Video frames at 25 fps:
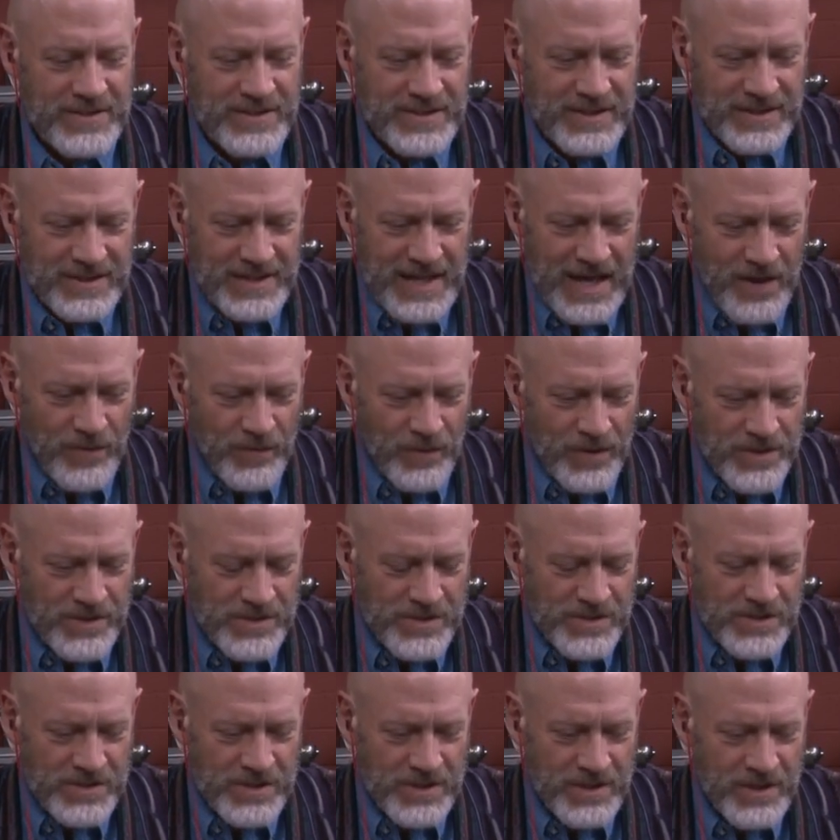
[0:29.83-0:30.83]

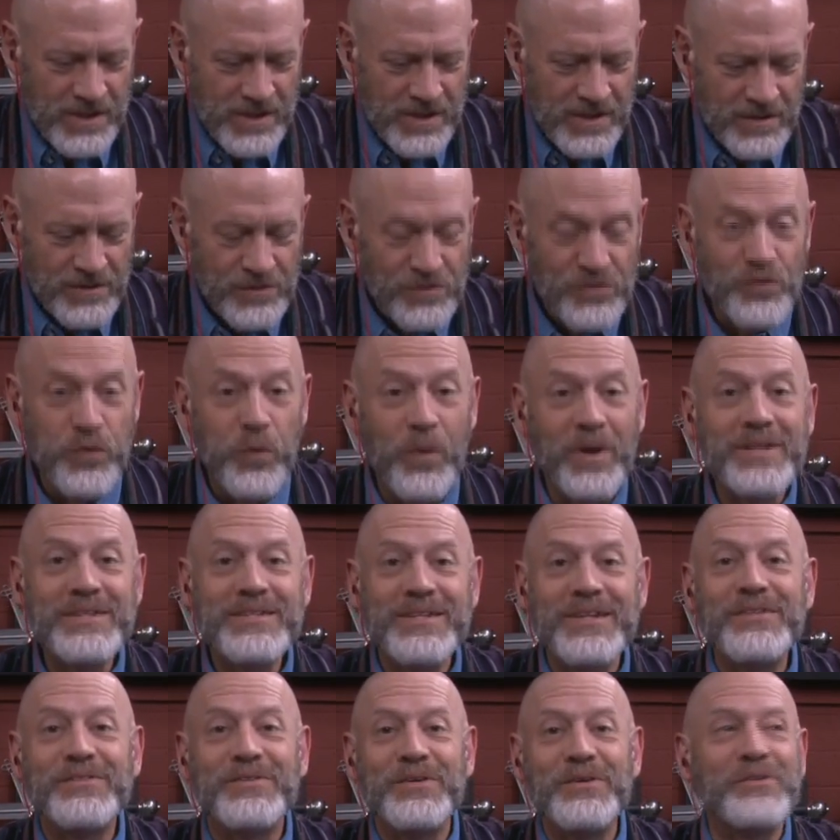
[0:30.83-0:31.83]
was
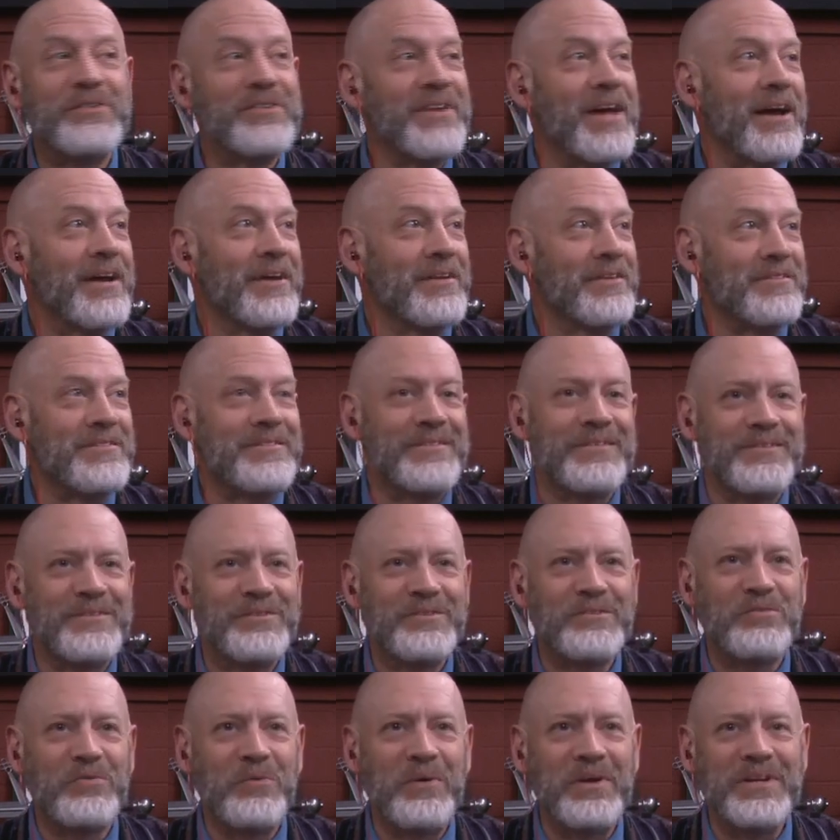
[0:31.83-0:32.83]
22 seconds.
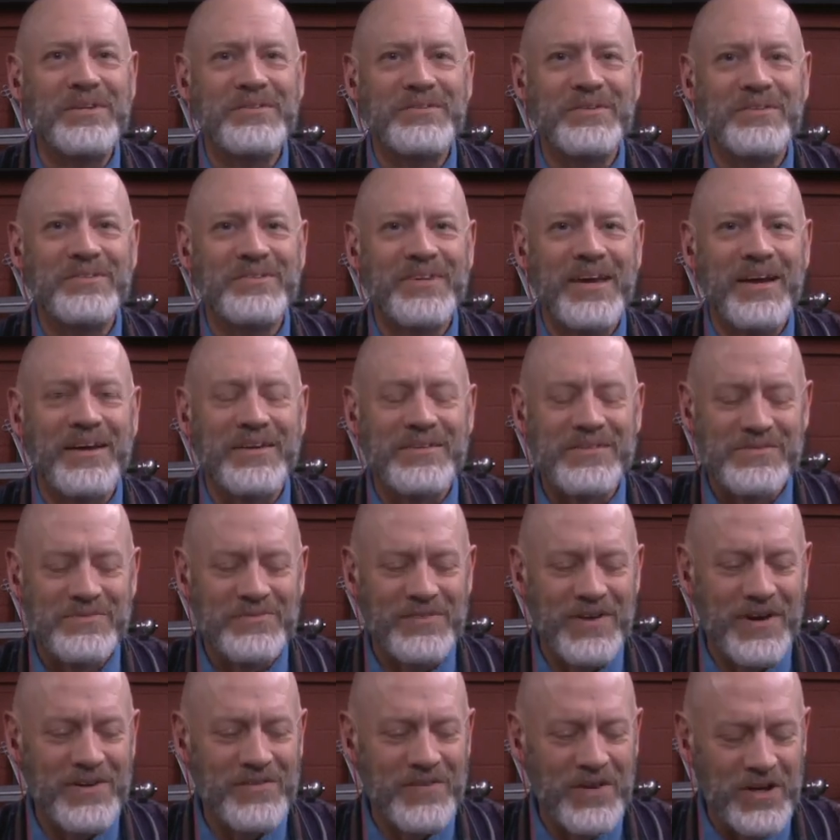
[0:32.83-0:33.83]
22 seconds.
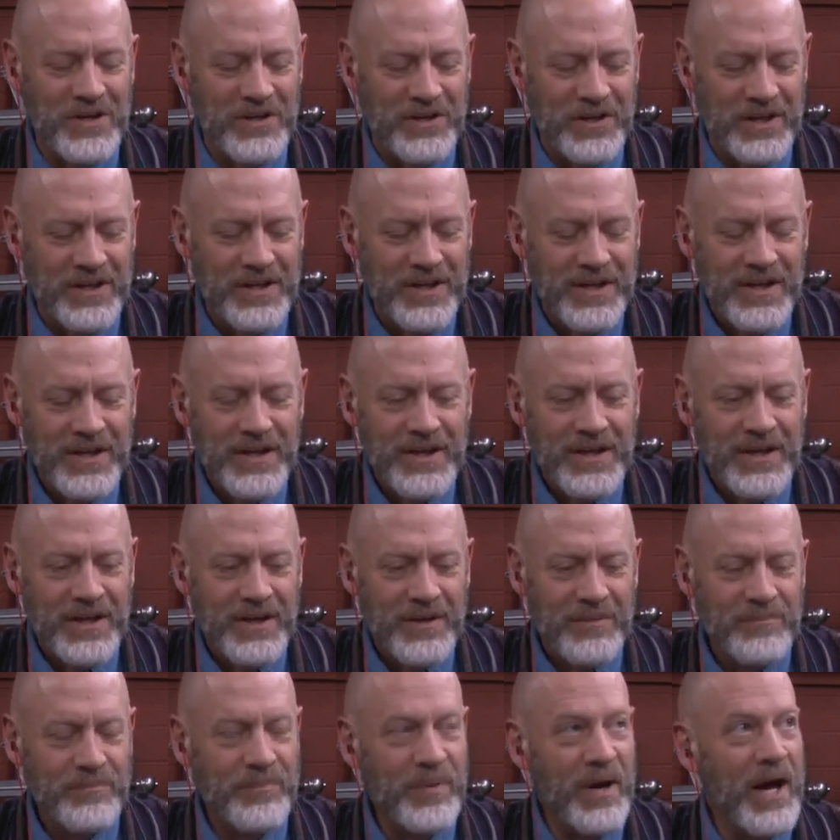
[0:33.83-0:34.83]
Very, very good.
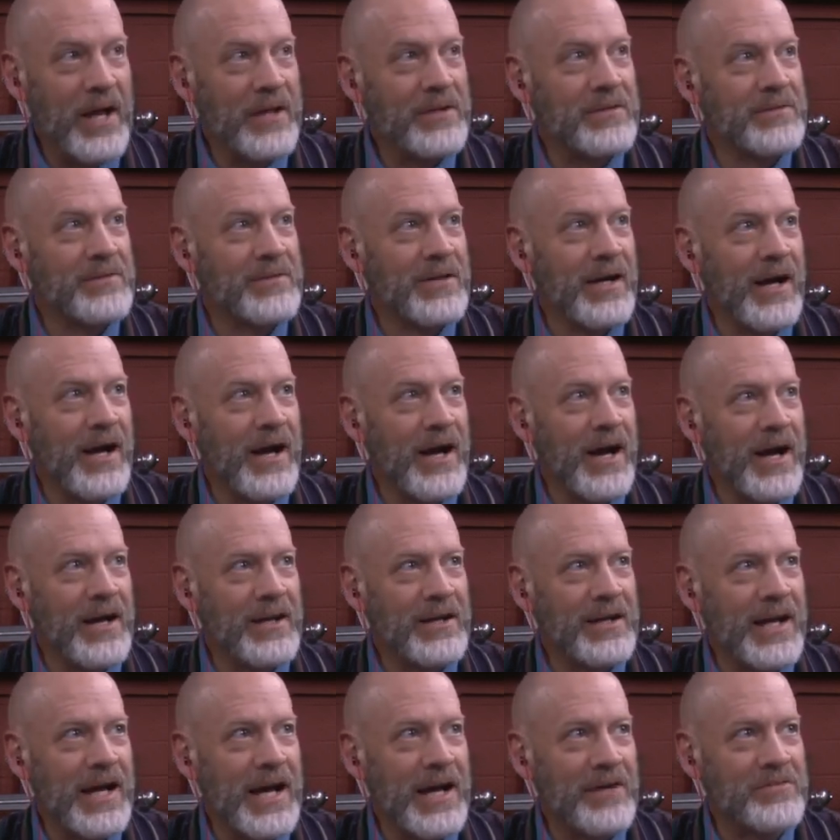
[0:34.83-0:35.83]
But I'm going
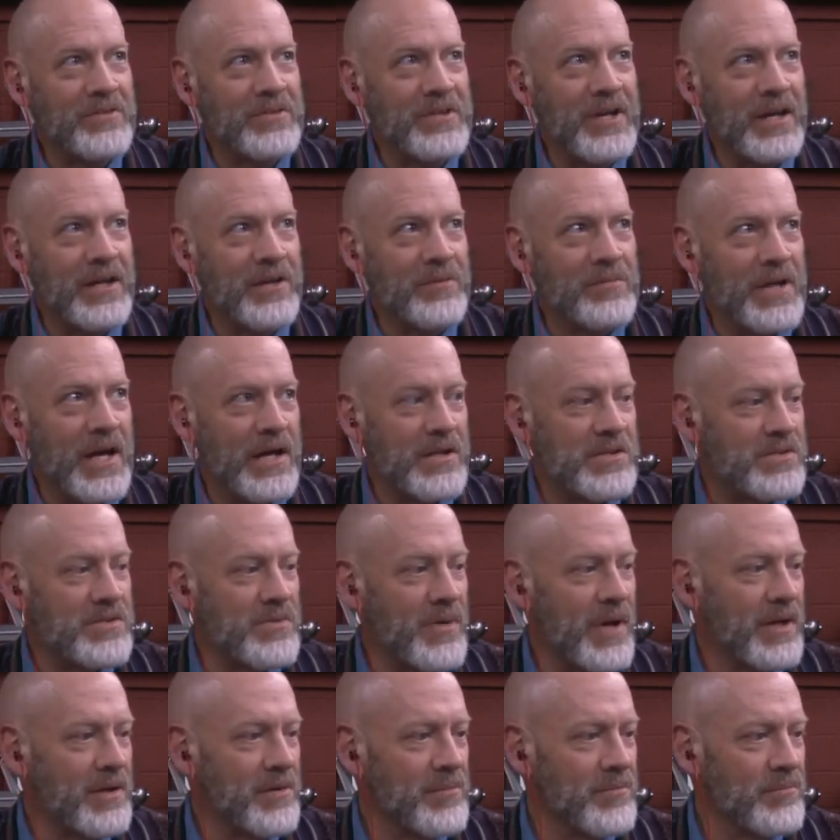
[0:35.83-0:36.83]
to have to take him down so I
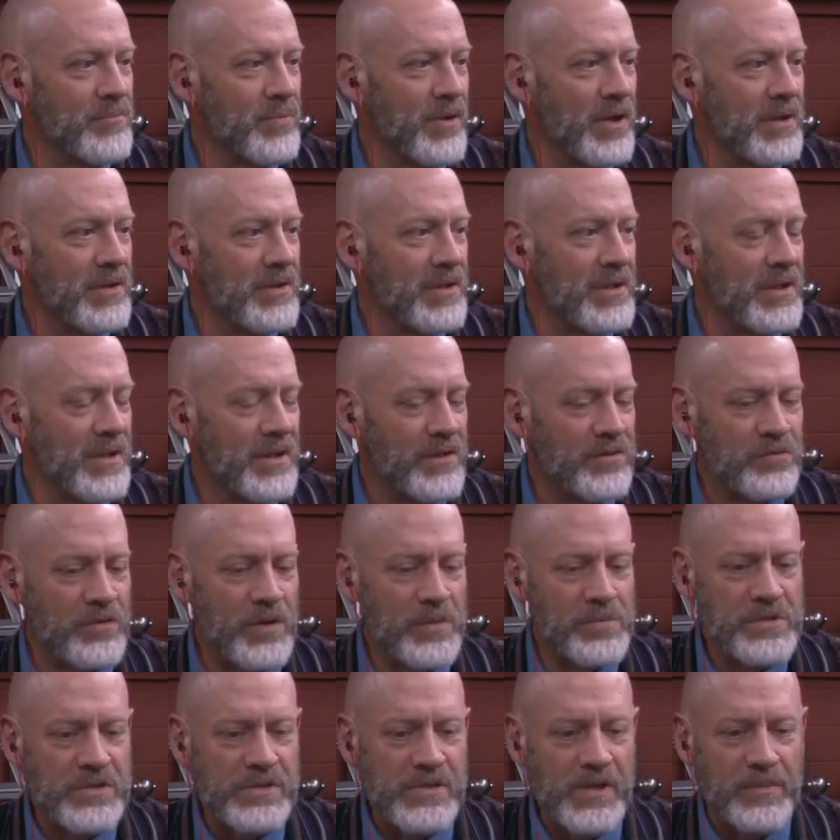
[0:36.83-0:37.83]
can bring the
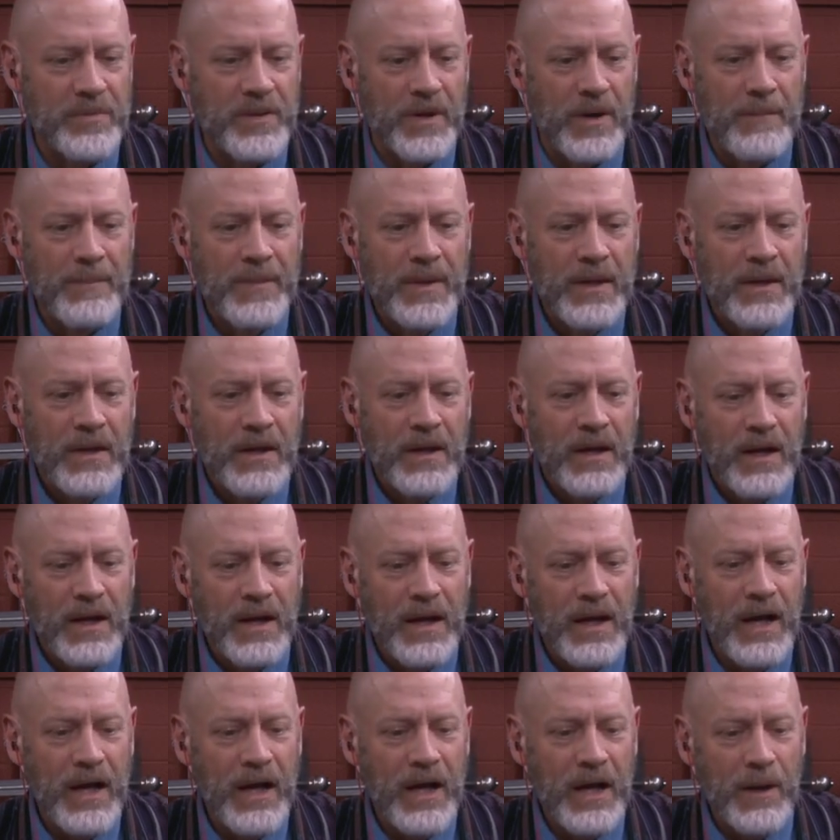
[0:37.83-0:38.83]
scriptures up here.
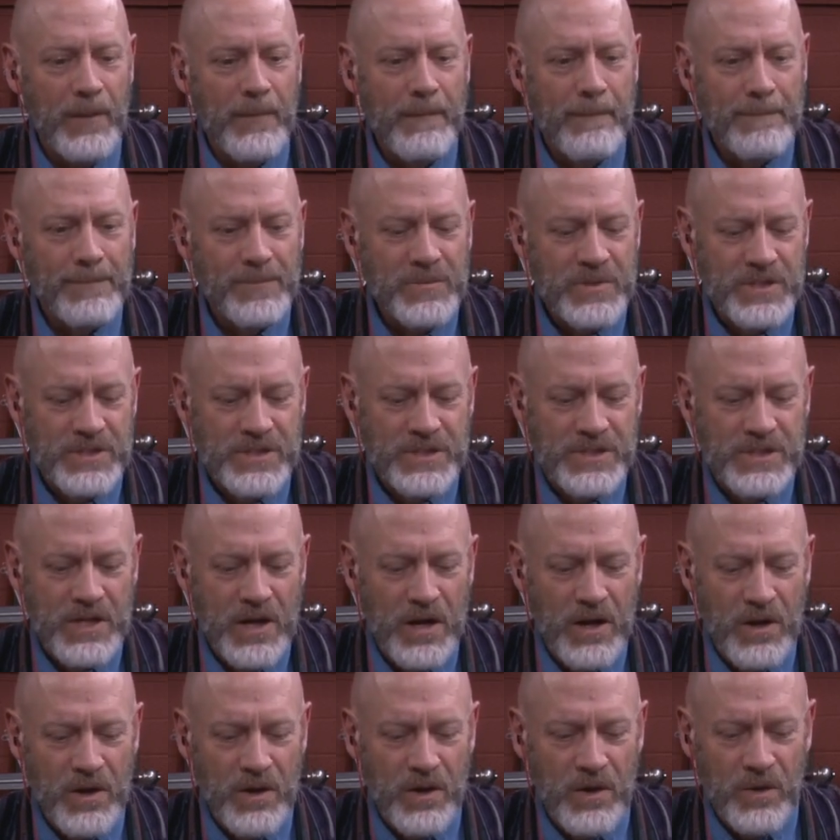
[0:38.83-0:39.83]

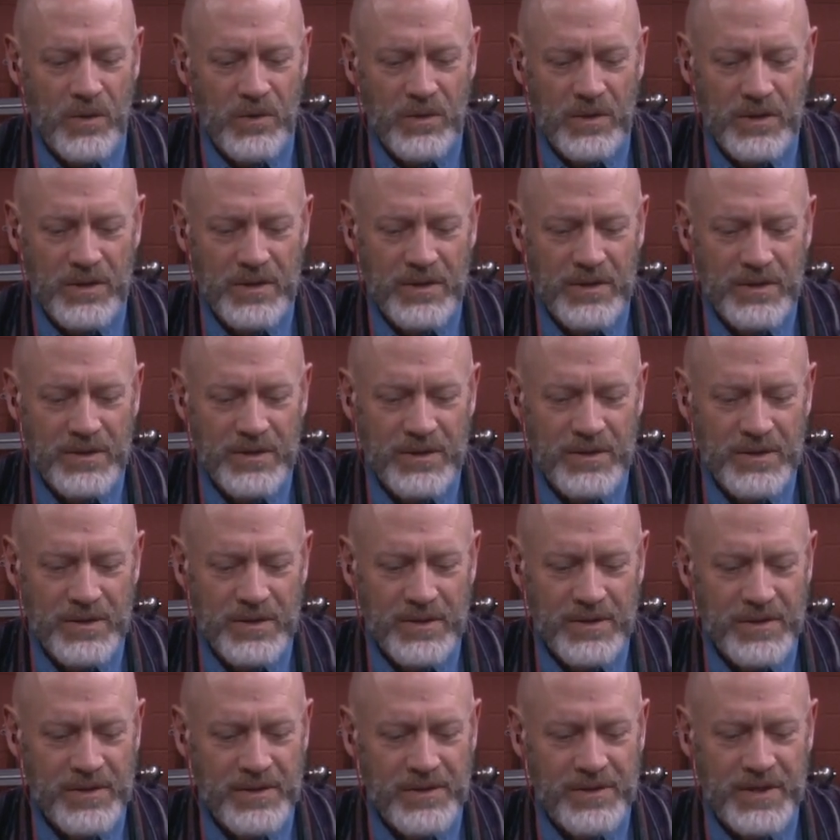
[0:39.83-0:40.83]
So
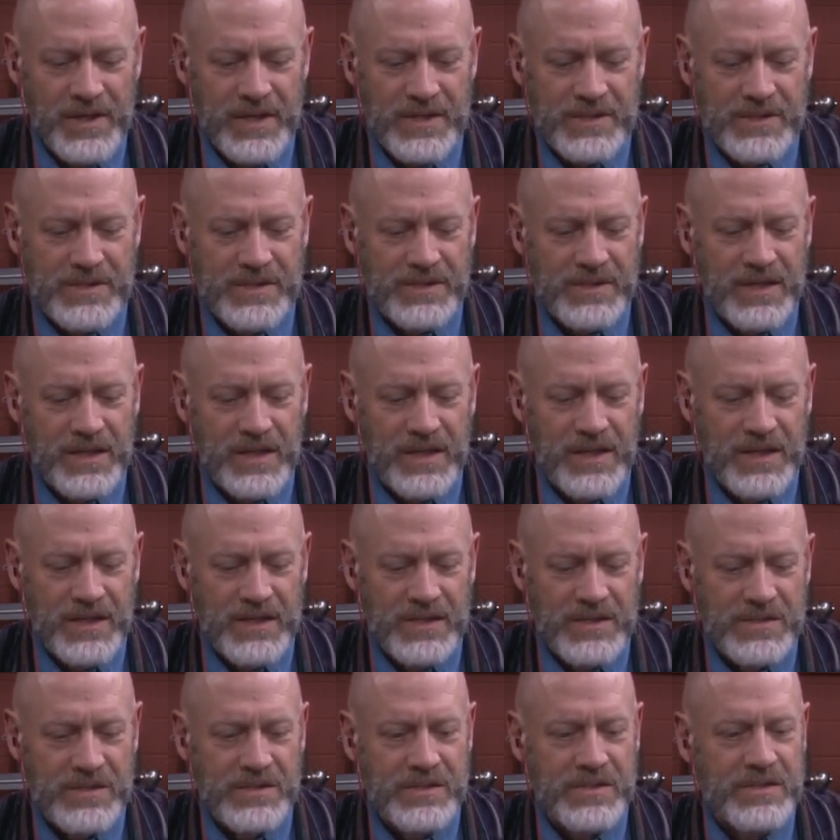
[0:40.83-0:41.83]
this
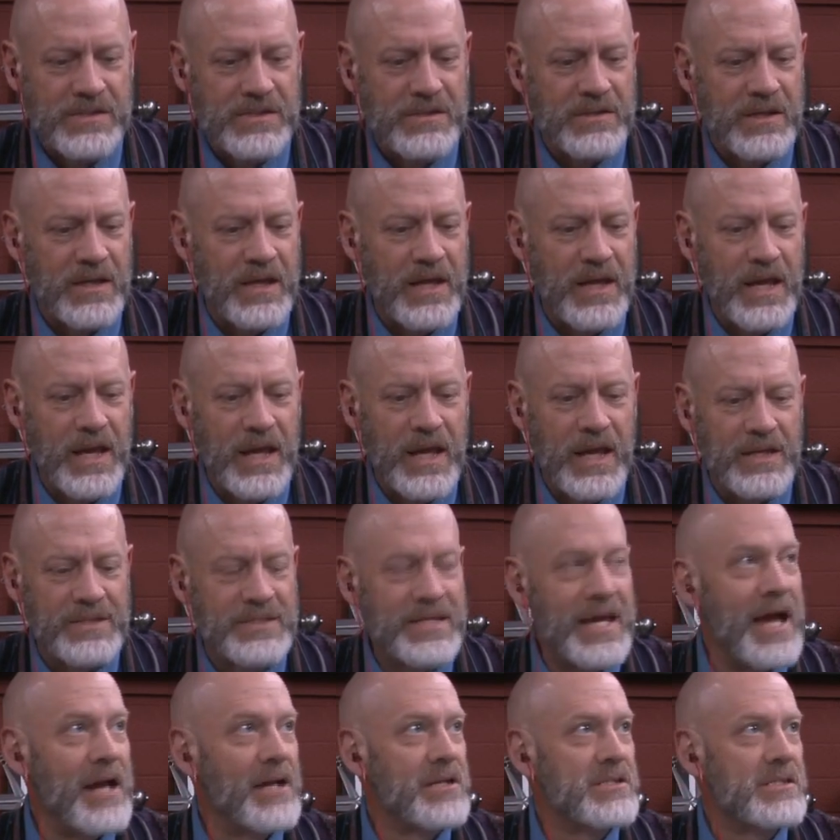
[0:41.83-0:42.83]
is a
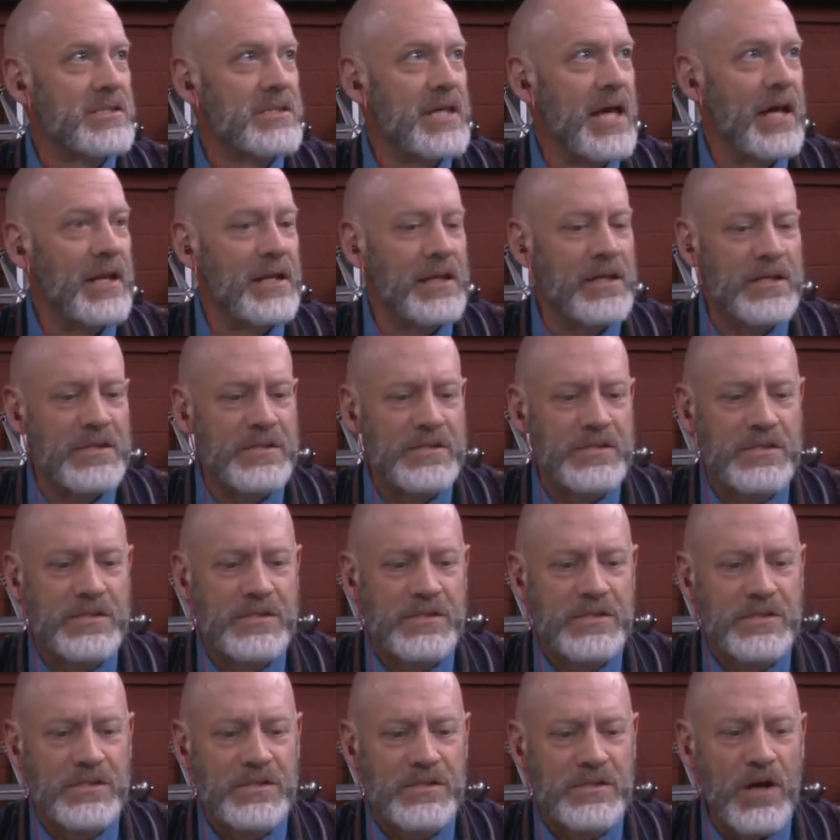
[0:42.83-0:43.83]
text that is
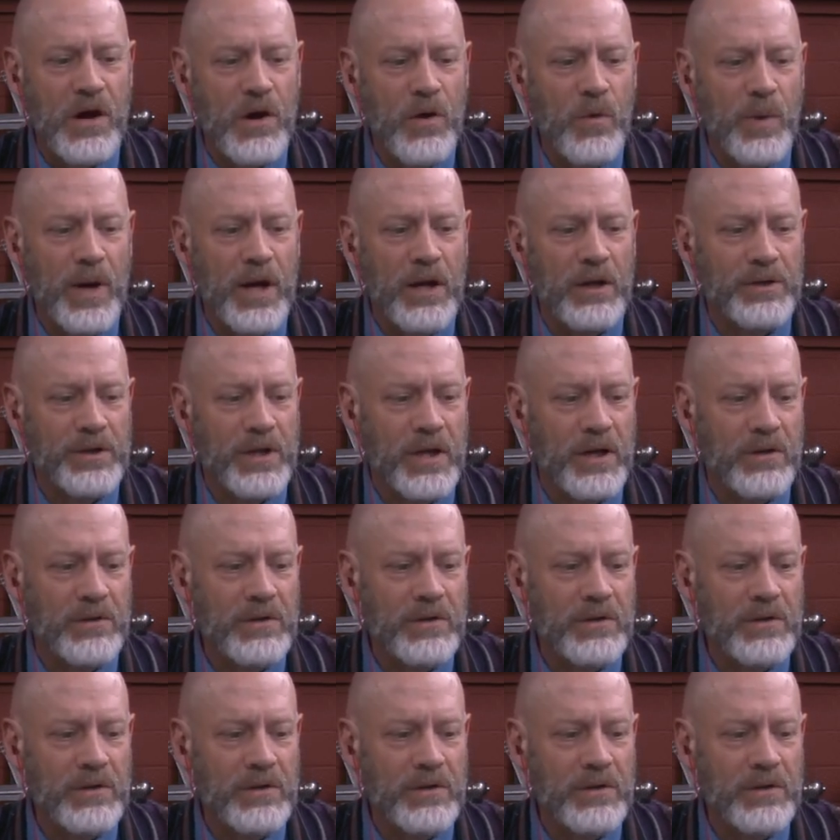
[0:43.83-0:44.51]
so well known,